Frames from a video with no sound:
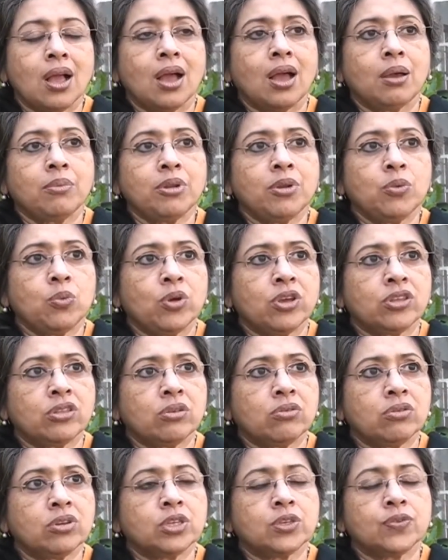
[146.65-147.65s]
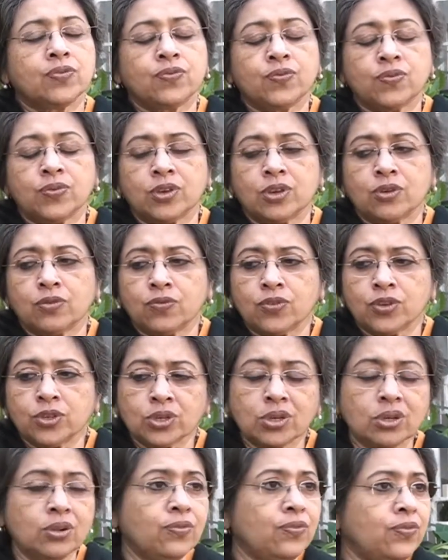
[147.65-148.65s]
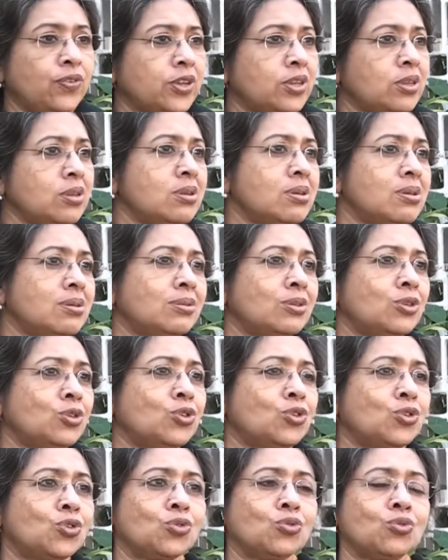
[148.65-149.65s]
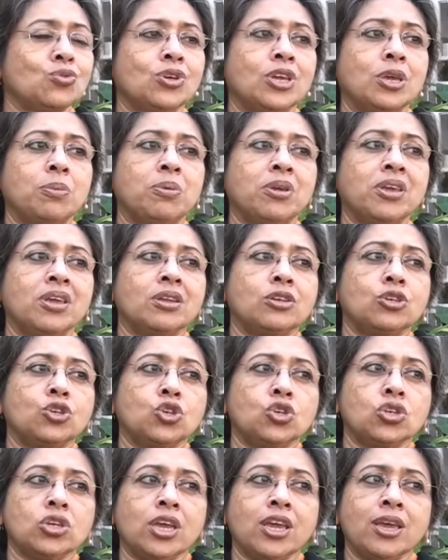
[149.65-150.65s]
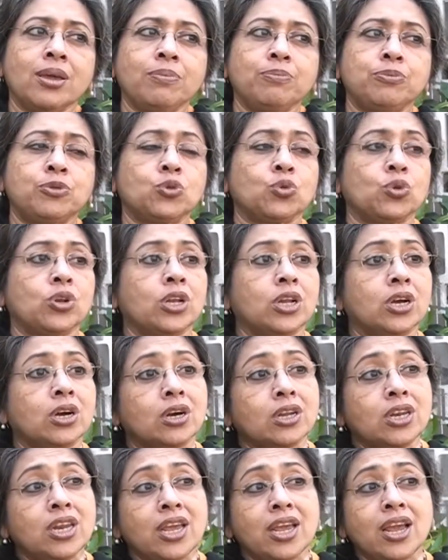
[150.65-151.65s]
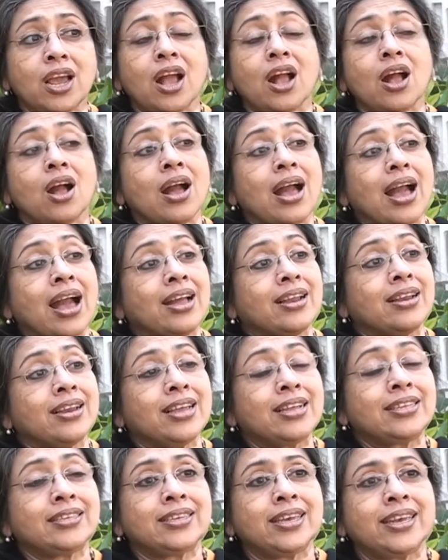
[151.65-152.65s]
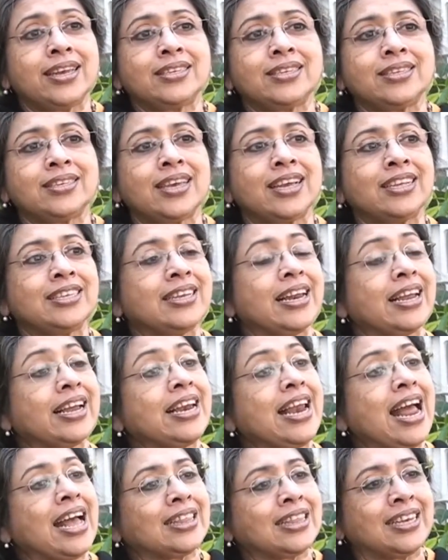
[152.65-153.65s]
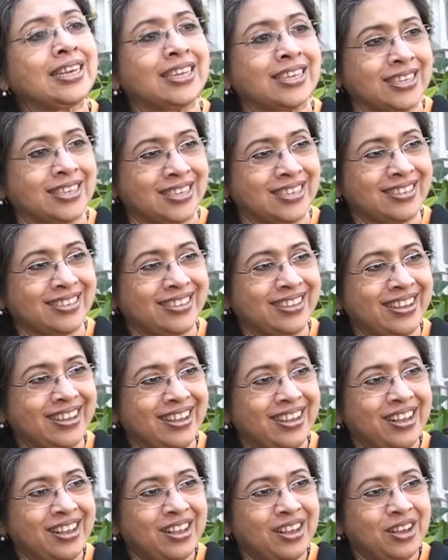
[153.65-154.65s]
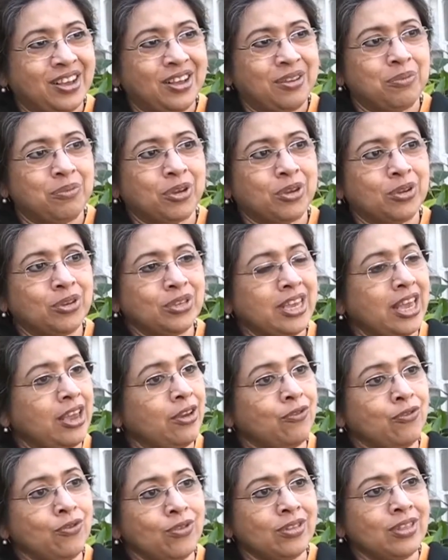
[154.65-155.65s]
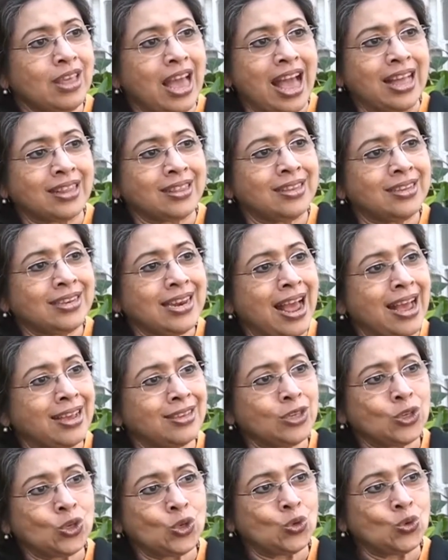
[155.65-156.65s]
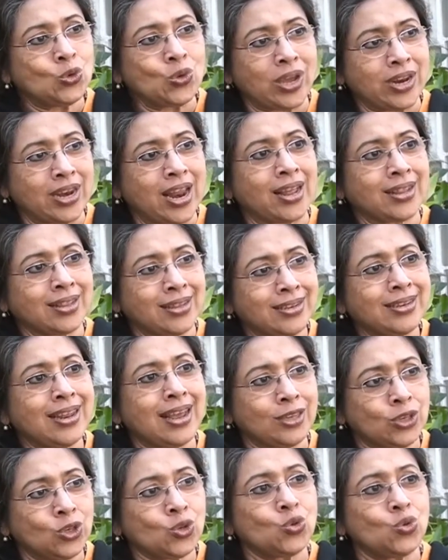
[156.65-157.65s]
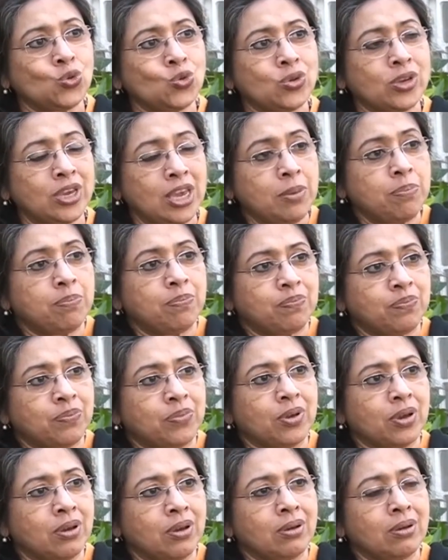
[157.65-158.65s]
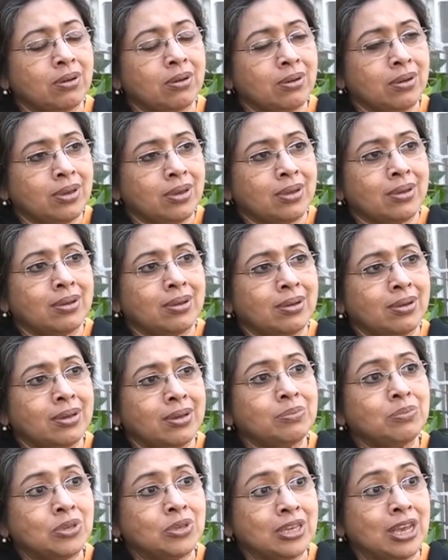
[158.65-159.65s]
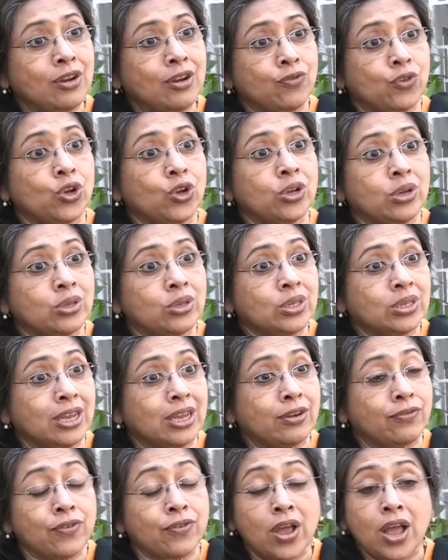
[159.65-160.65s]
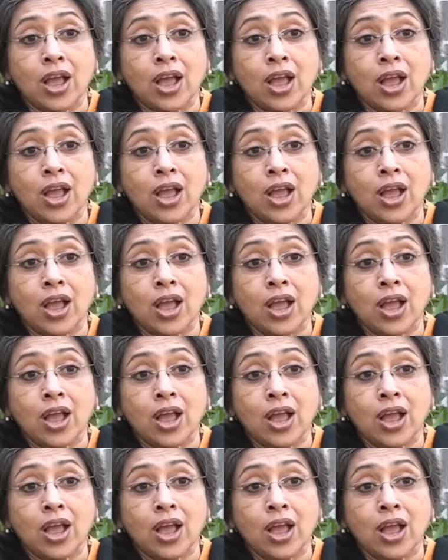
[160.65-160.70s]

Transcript: I mean, whether it's physical fitness to keeping in shape to learning, and it's like an athlete, because the athlete has to keep himself or herself